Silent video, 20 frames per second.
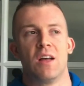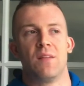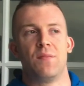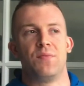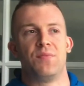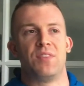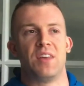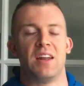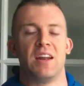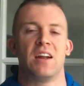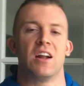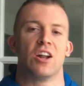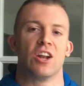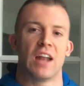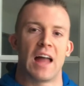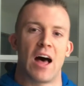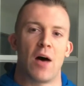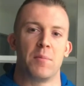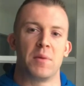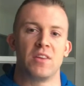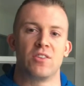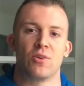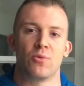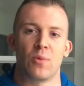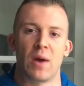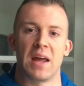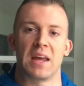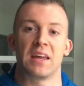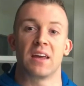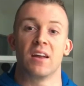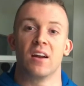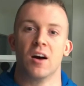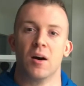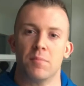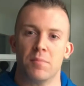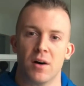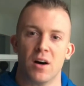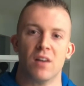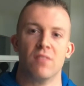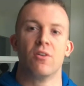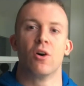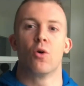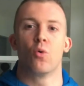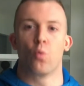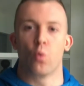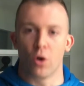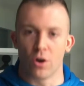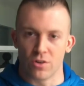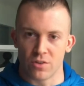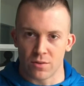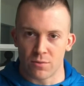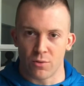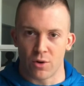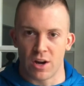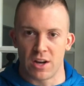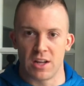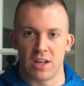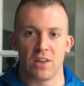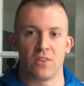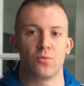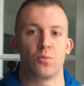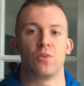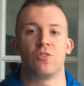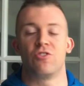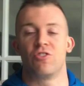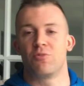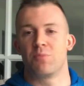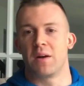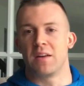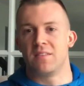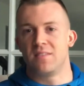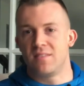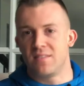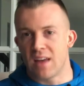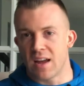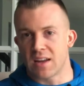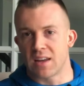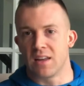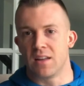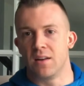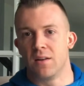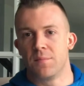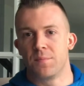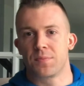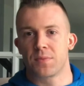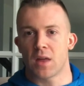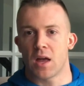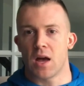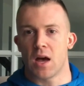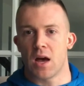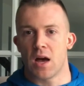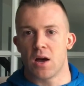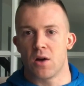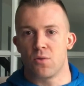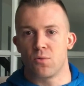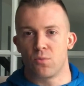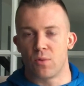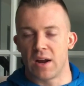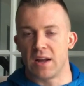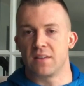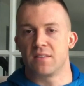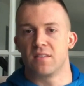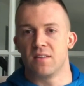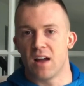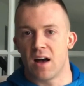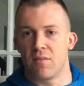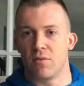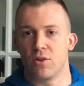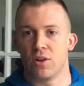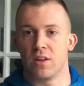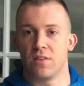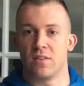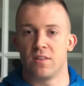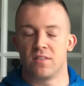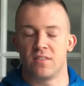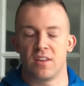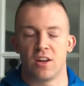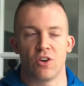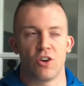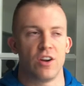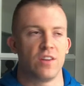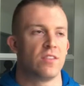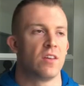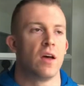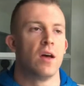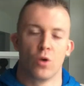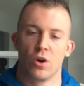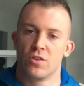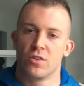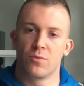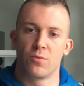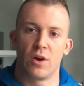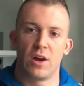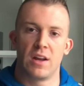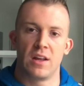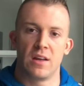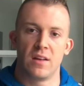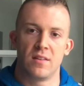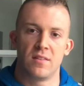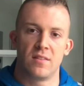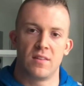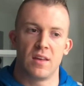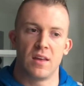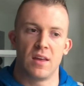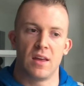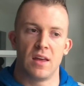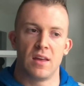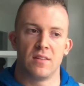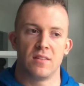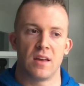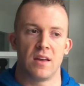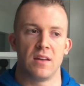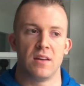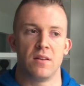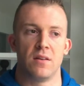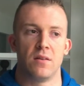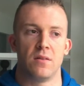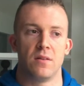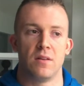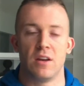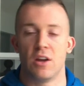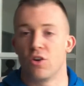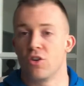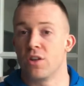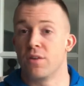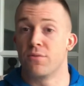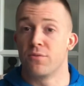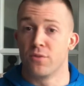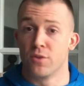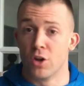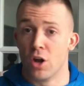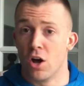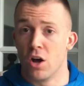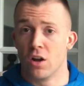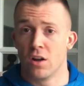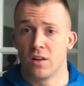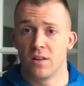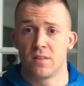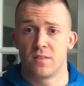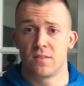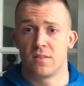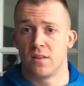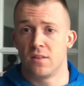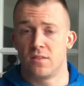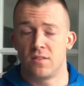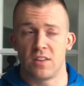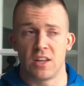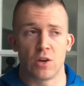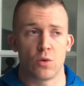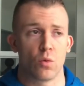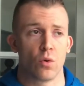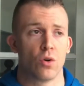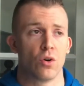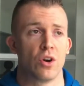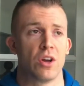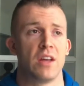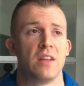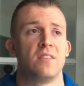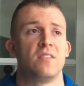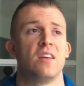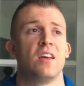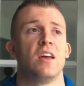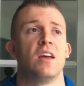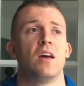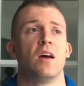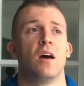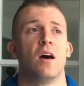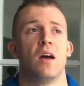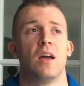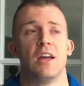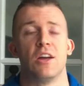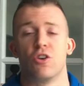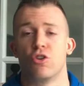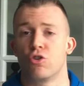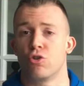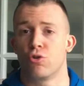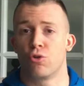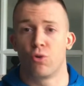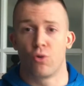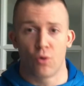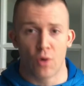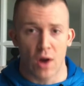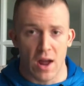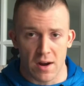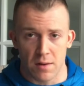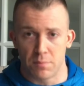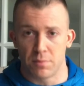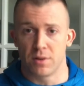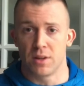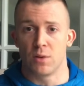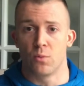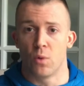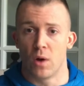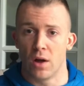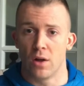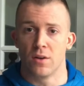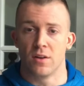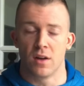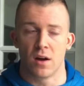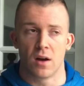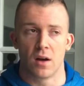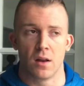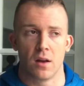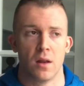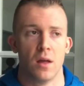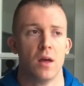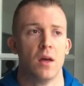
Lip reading: didn't allow me to rank it above Words of Radiance, which is my second ranked novel in the series. Words of Radiance is a nearly flawless sequel. It's incredibly well done.